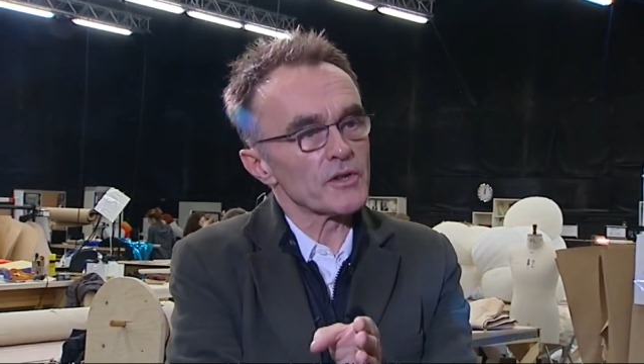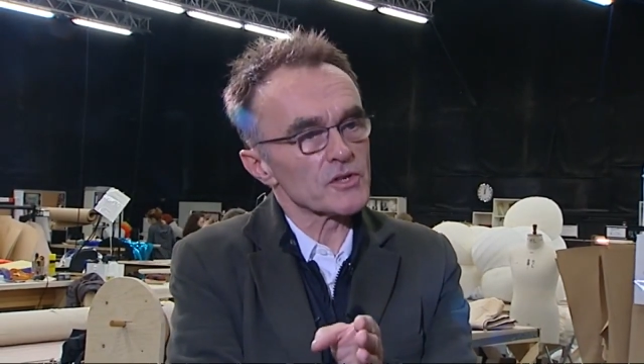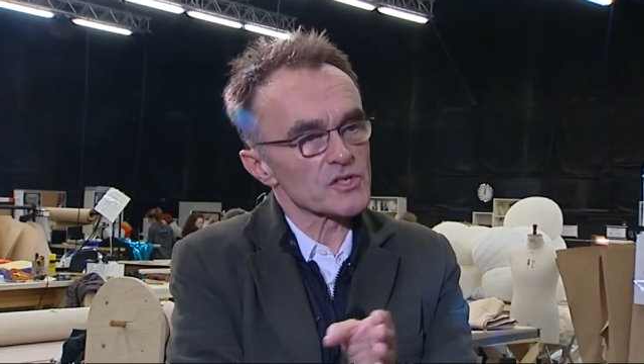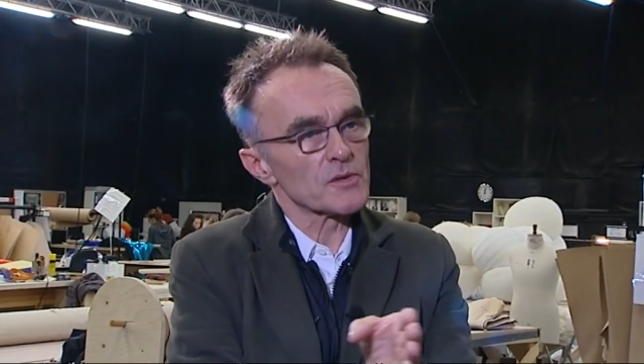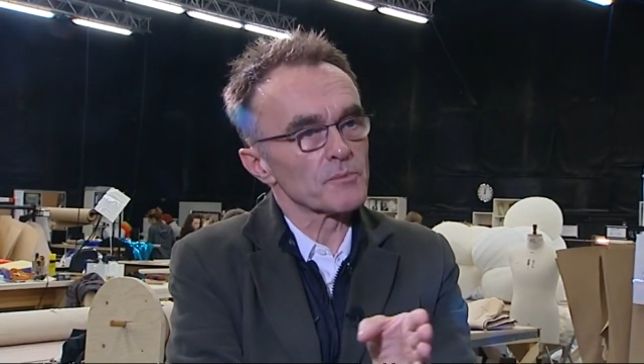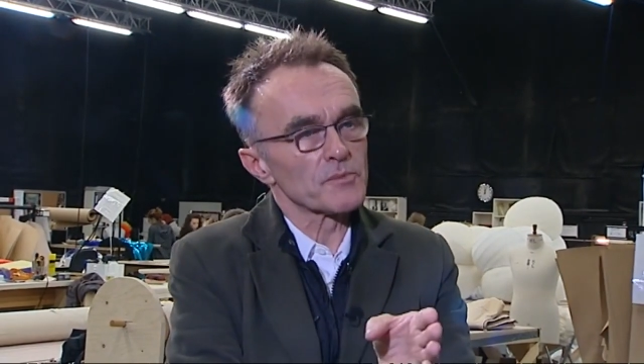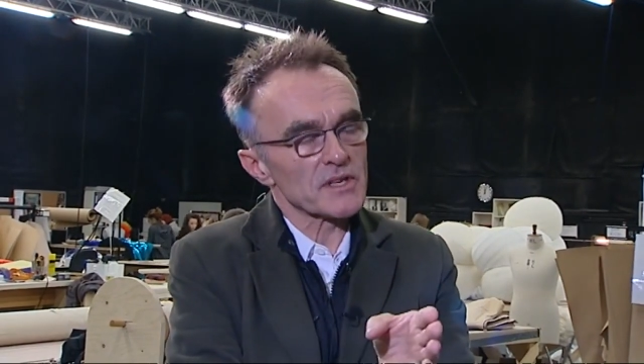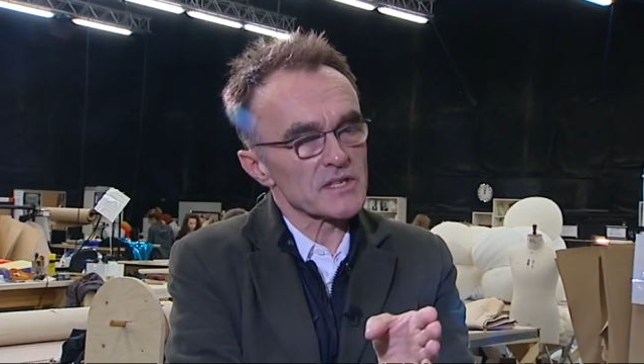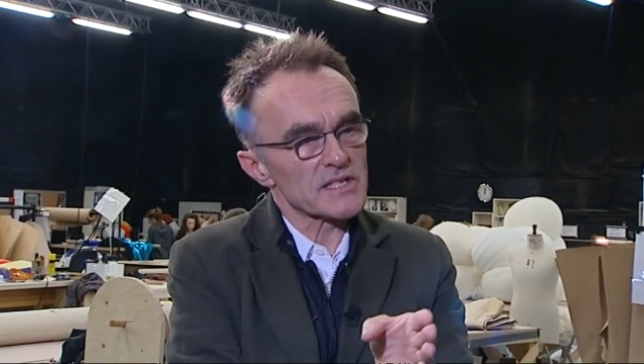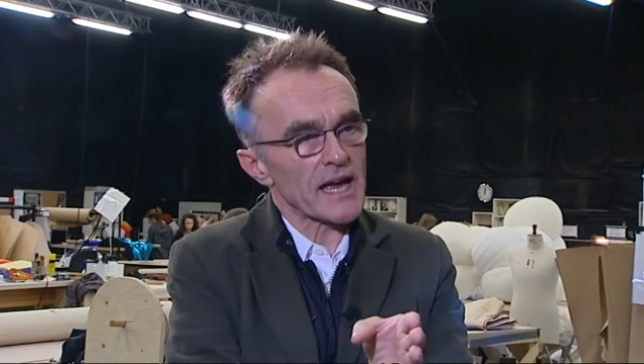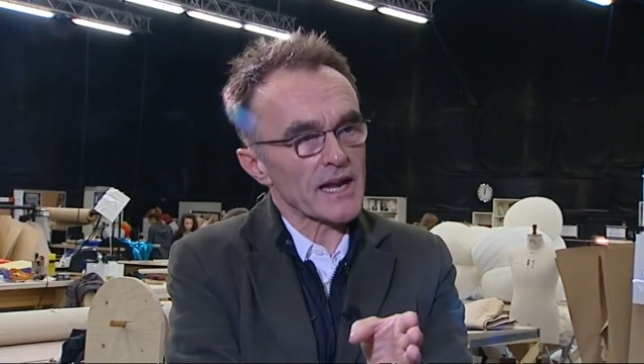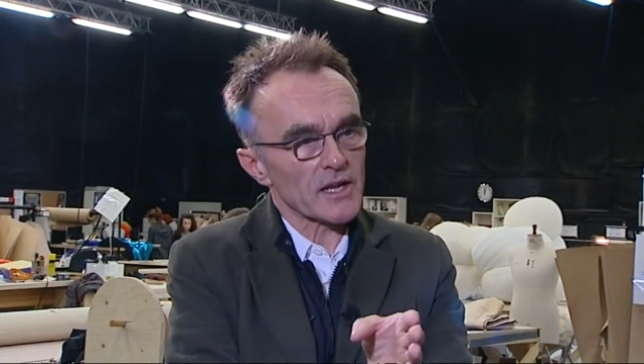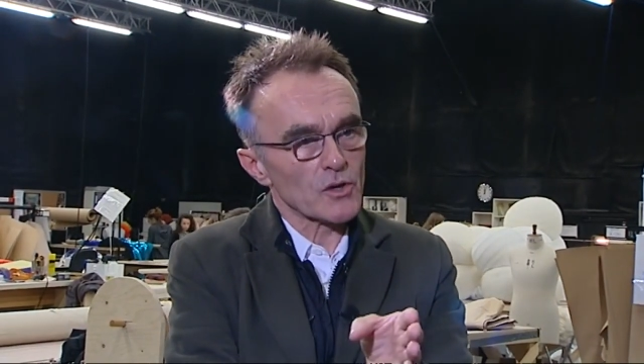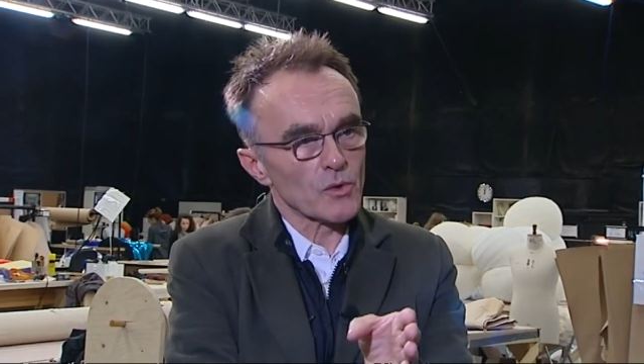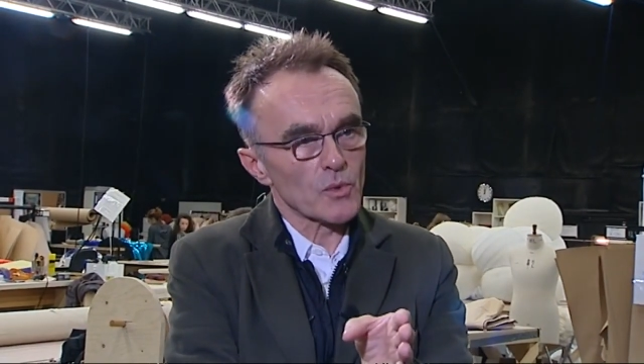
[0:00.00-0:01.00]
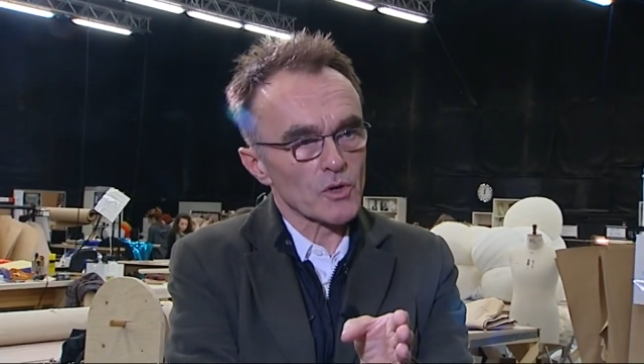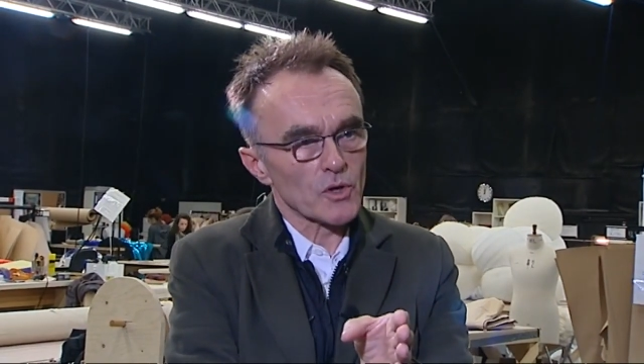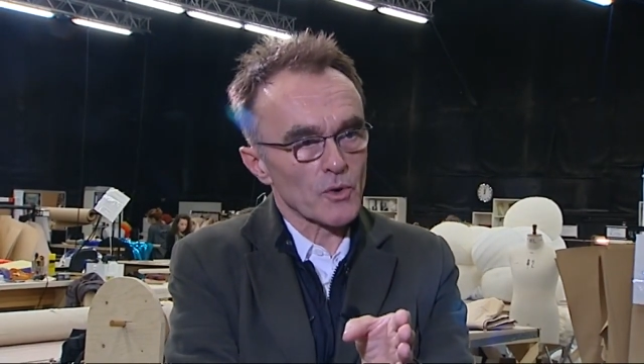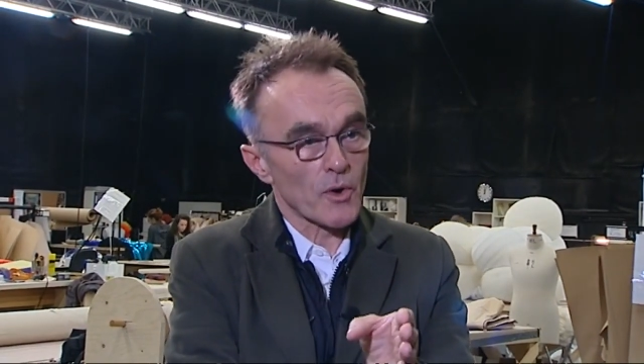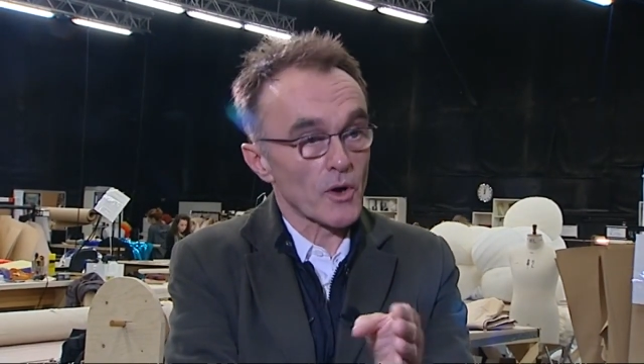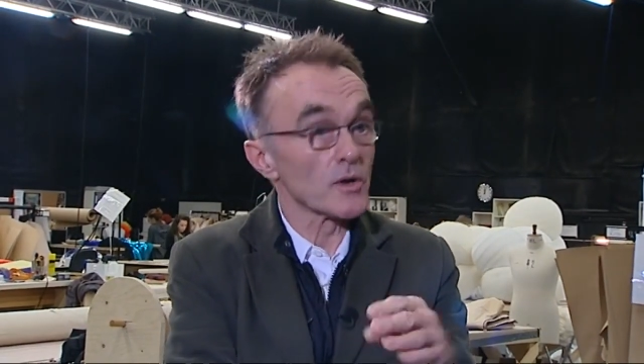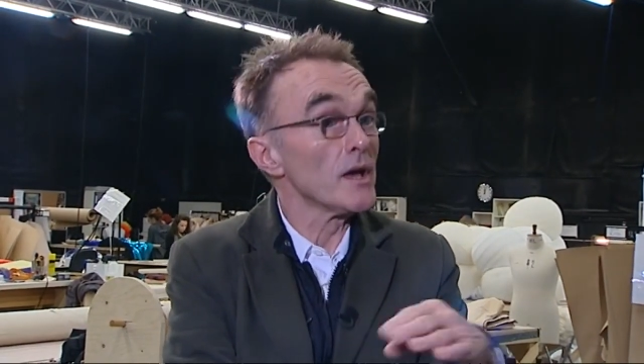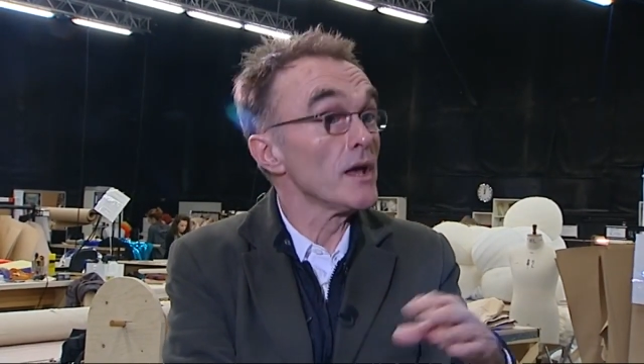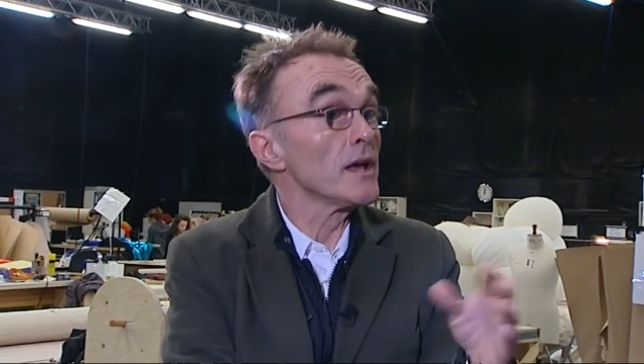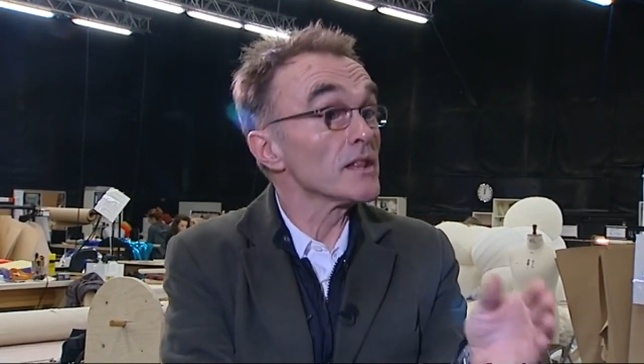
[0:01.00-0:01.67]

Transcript: that something technical will go wrong.